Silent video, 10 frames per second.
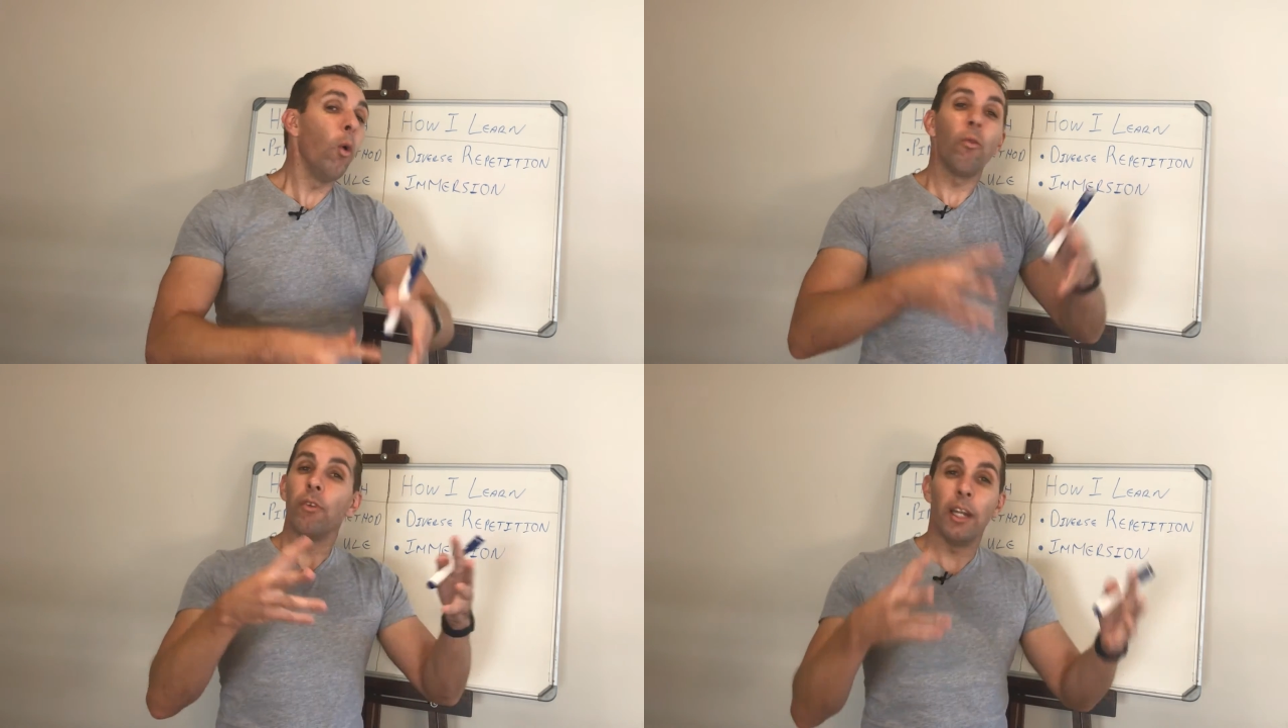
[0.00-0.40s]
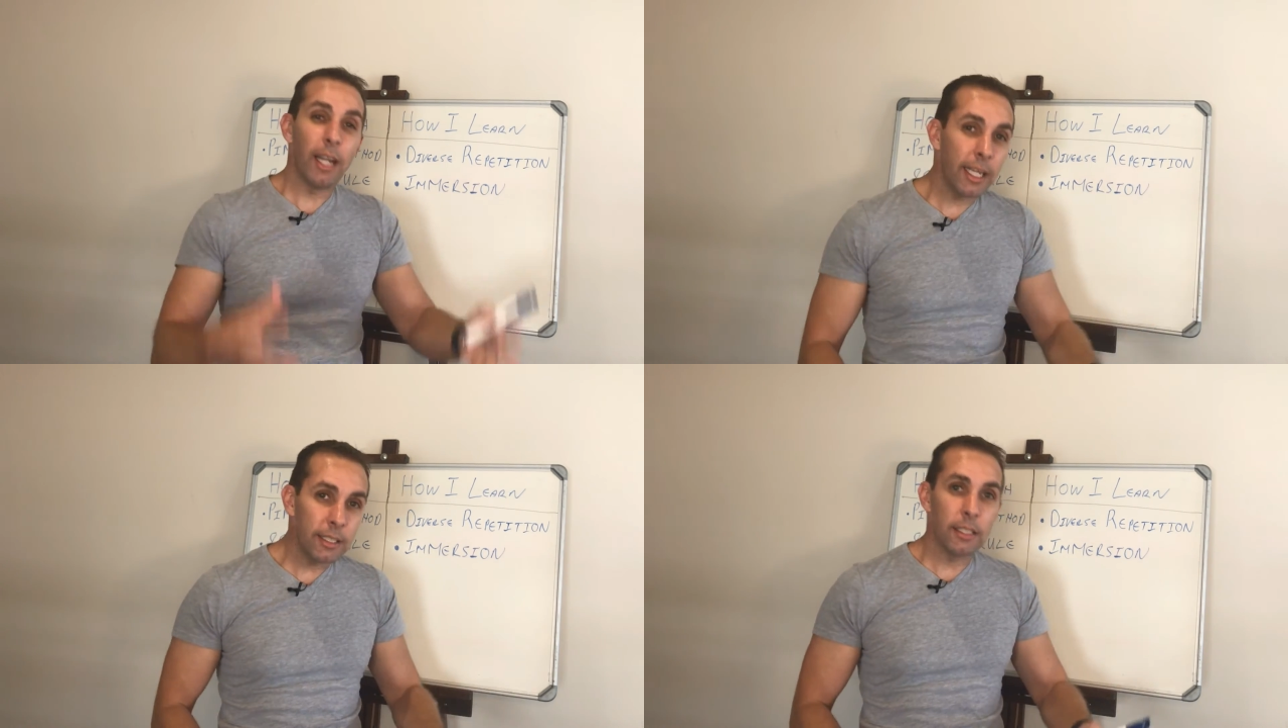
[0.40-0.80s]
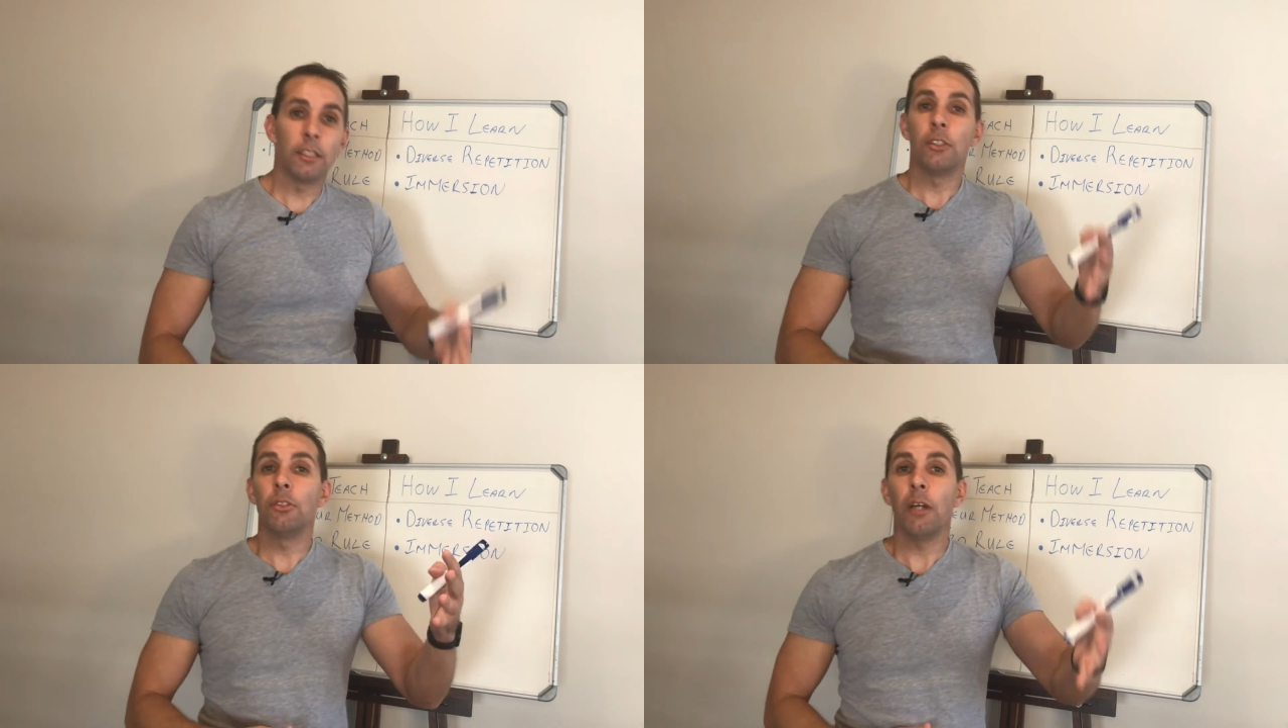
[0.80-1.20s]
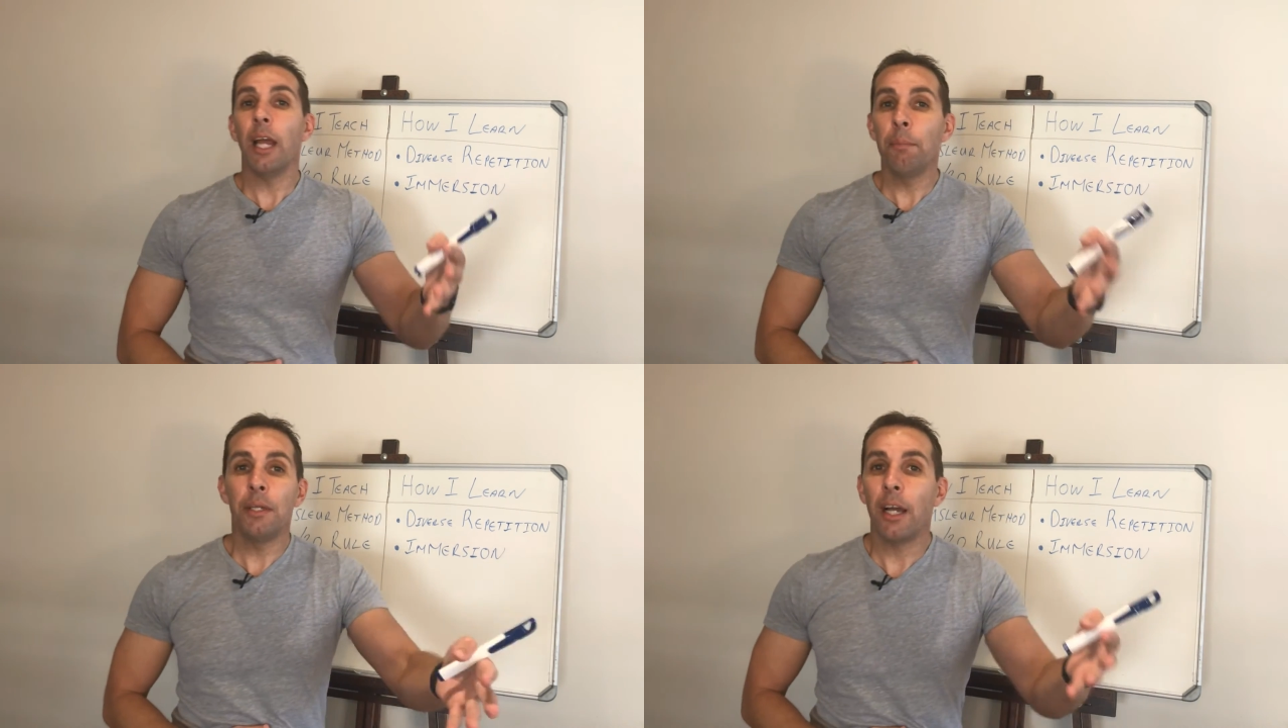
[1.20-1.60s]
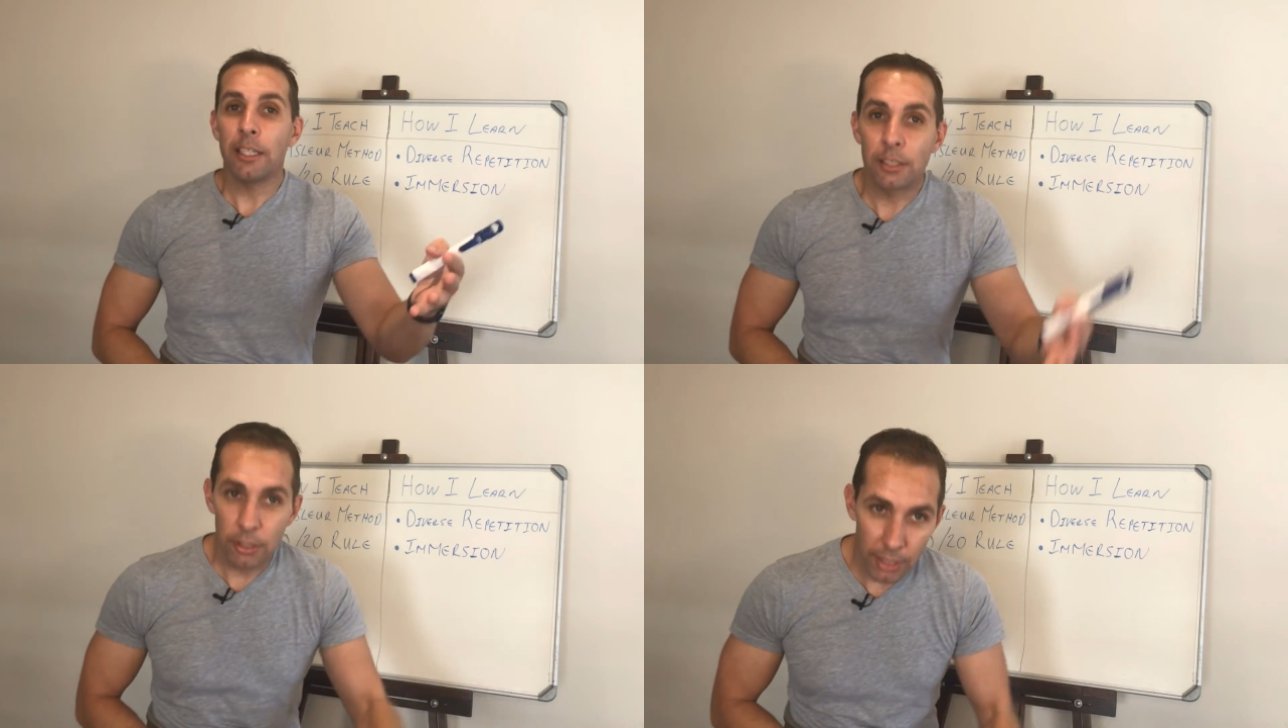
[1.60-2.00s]
all related to
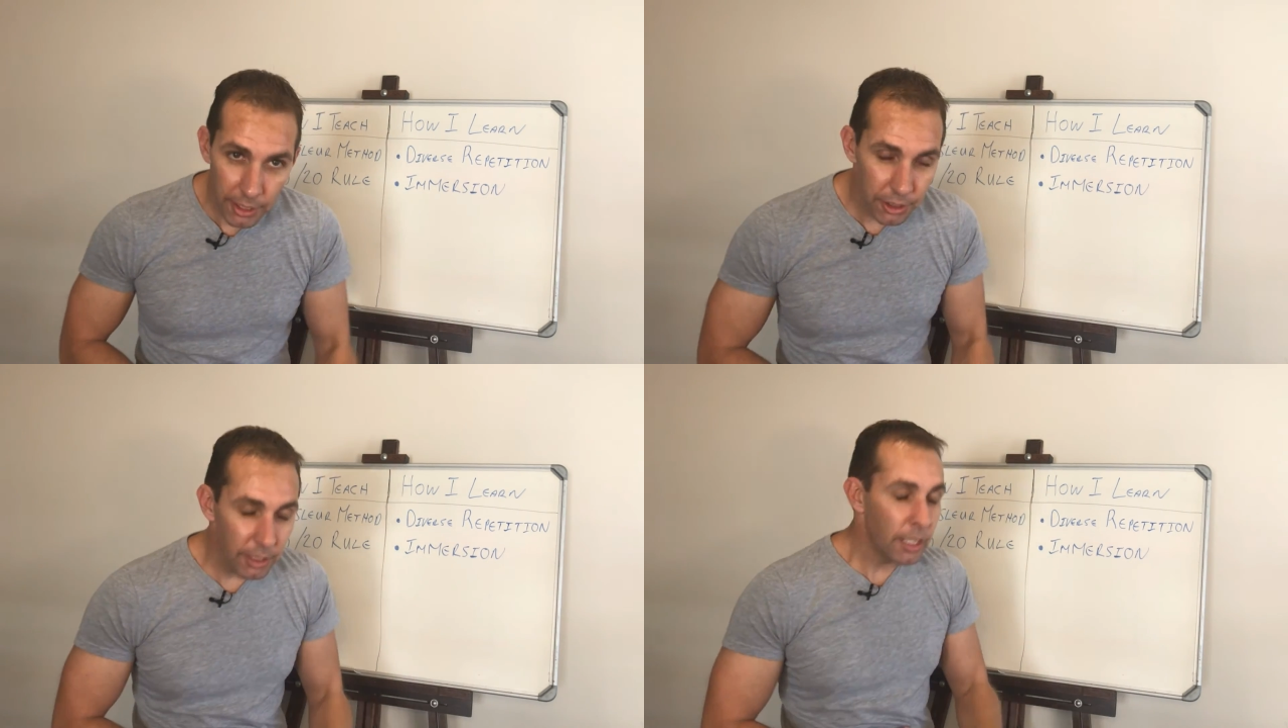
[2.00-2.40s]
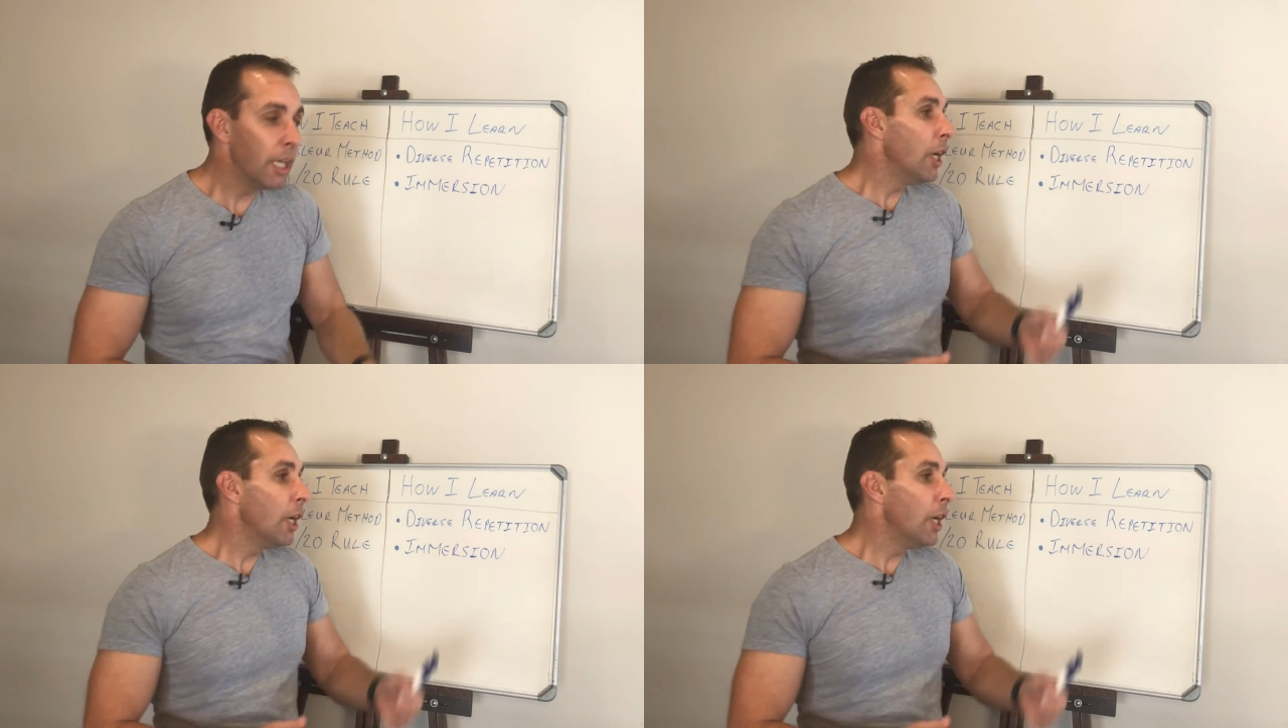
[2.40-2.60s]
API integration,